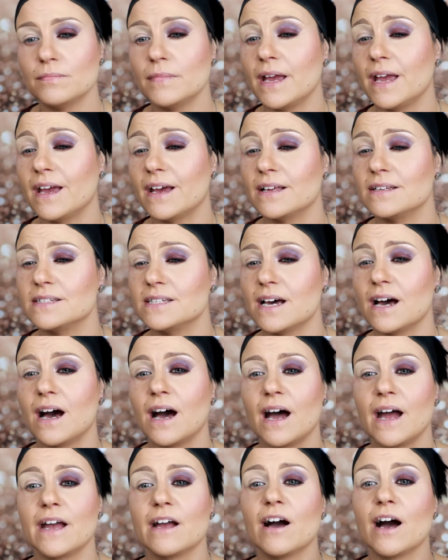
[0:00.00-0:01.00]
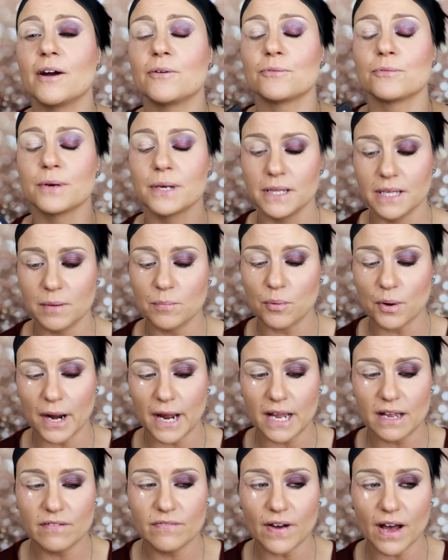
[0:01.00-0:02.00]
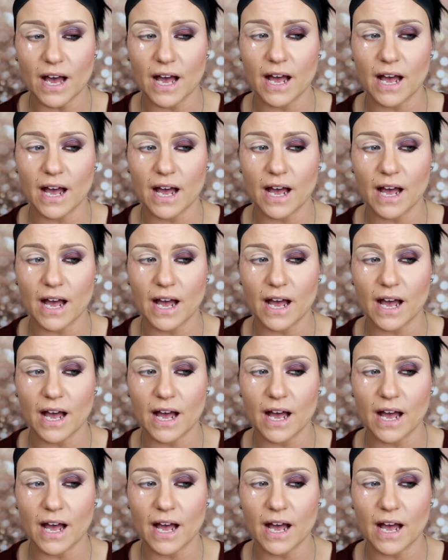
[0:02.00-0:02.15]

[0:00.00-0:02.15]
and I got really brave.